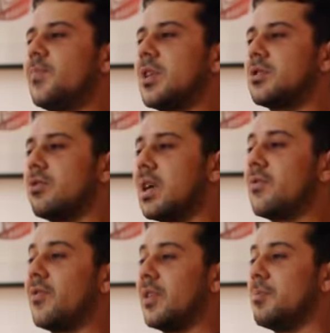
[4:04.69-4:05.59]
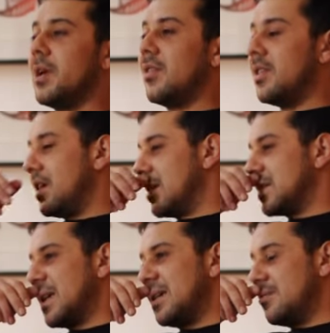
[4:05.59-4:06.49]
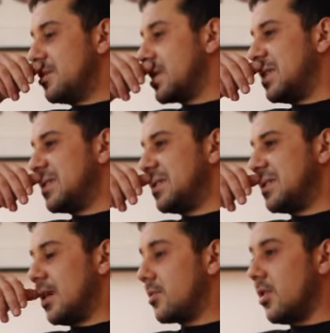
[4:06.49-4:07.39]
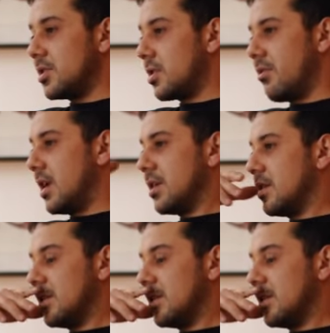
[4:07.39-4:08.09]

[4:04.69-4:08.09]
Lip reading: I saw another friend of mine on the estate called Jason. I'd lost Greg.